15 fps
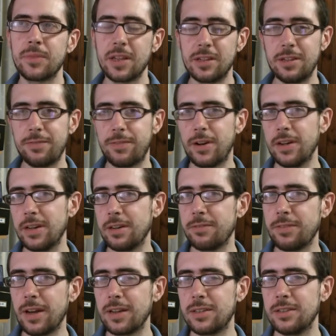defining
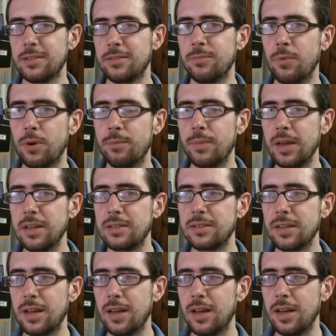factors of what
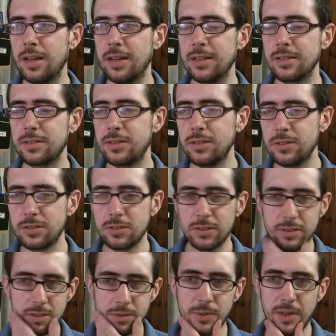makes a Linux user,
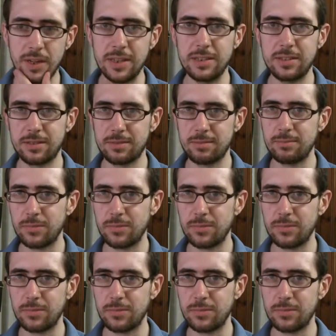is that we at least